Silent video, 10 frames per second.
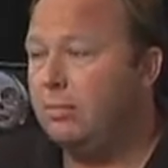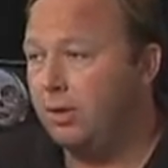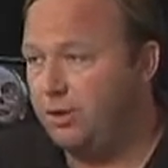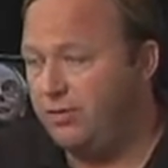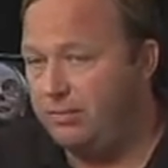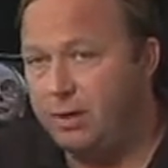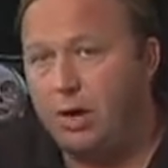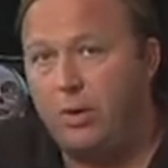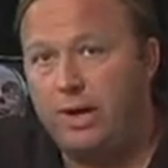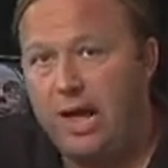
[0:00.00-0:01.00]
Most of them are
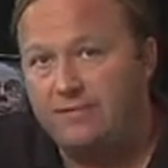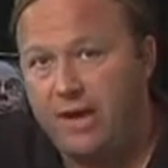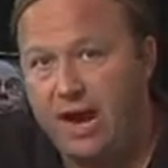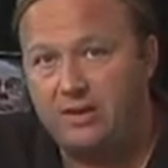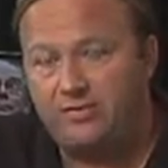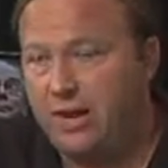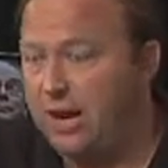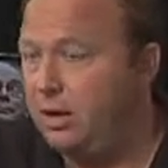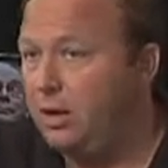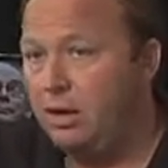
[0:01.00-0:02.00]
going to
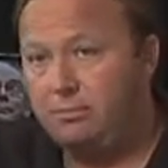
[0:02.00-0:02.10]
Afghanistan,